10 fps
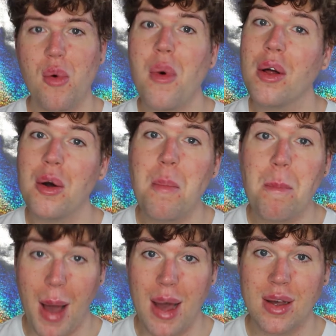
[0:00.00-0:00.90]
And welcome
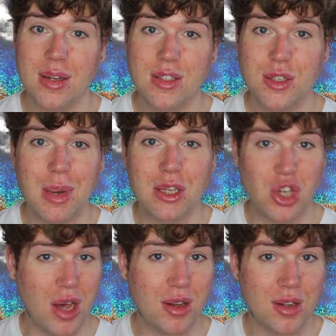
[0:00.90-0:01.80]
back to my
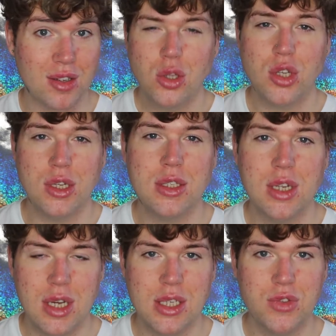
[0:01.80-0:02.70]
channel. So in
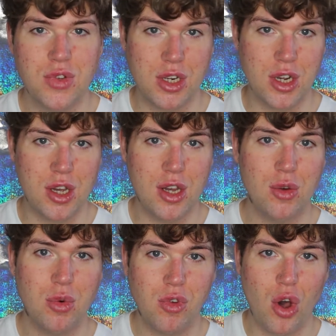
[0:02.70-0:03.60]
today's video,
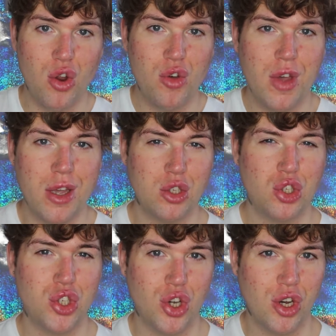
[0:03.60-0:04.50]
we've got another
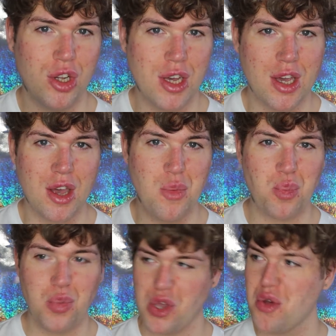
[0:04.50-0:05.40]
Jolie
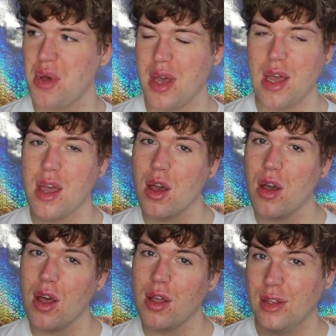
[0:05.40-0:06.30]
Beauty
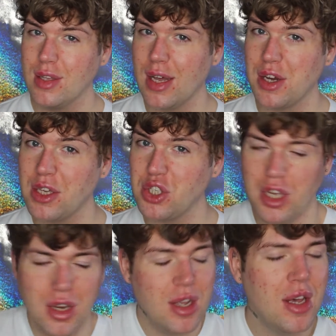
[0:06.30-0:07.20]

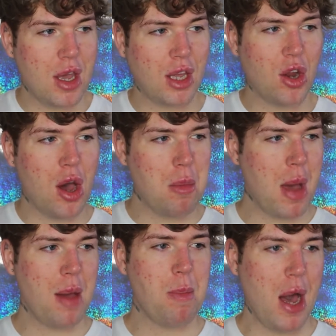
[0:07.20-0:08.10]
edition. Ignore
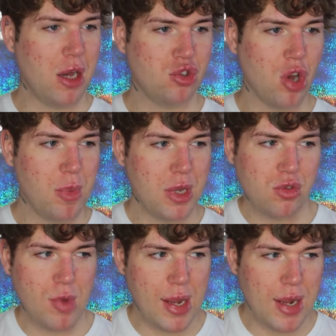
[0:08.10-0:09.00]
my backdrop,
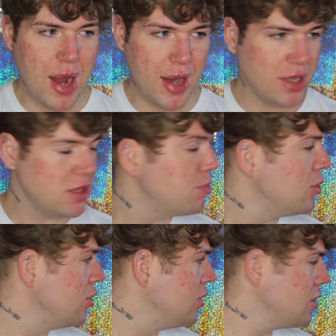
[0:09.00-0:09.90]
it's really nice,
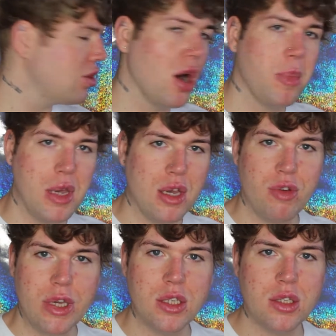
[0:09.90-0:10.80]
but it's got a bit
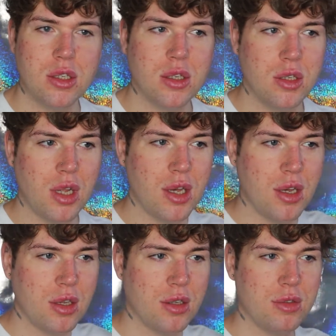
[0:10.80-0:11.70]
creased,
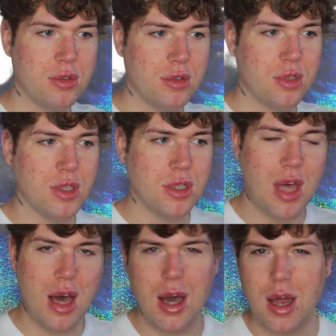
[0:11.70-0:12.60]
like, because it's
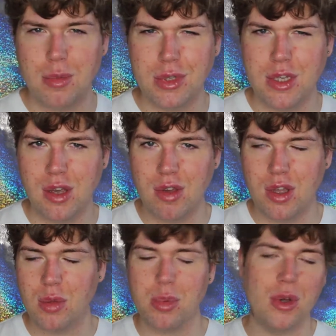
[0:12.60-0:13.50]
that kind of
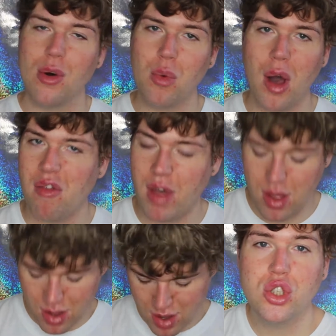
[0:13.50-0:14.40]
material, but
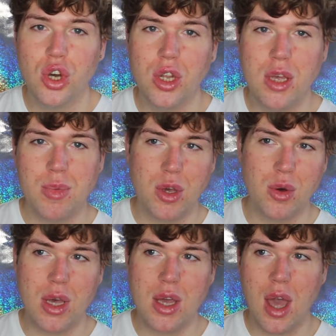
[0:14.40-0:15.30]
whatever. Jolie
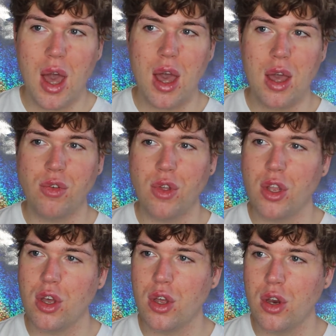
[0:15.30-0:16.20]
Beauty, if you
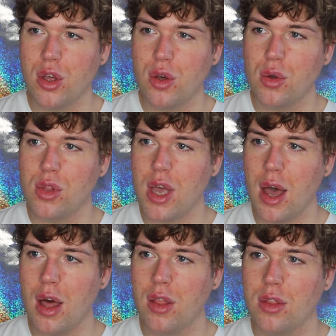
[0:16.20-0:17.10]
don't know who they
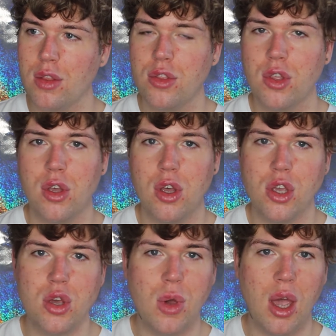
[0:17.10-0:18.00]
are, they're
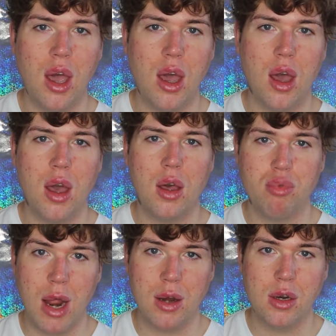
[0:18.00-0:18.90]
a UK
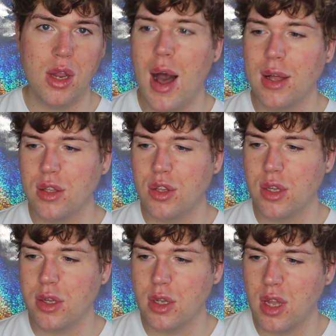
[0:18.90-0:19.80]
brand, and
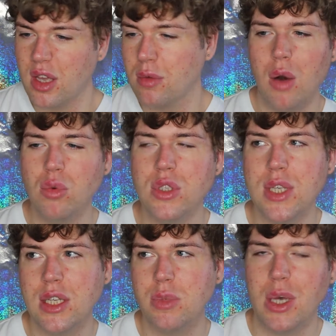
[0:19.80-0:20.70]
they're like, I wouldn't
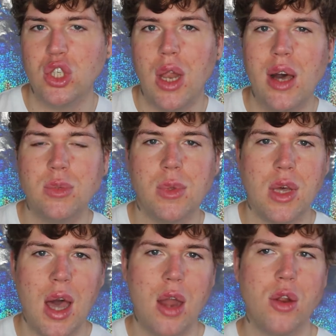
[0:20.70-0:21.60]
say specialised, but
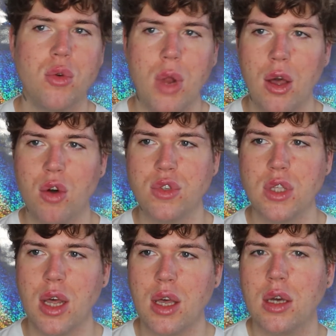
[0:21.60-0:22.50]
they kind of do like,
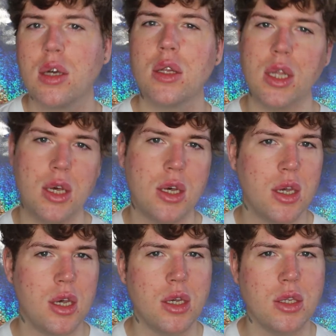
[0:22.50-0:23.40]
obviously like
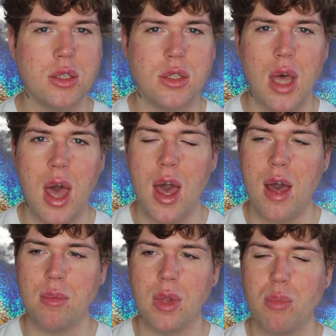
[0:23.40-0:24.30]
glitters,
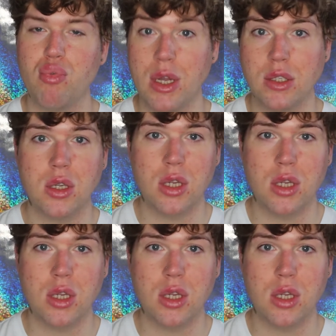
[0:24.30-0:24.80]
like pressed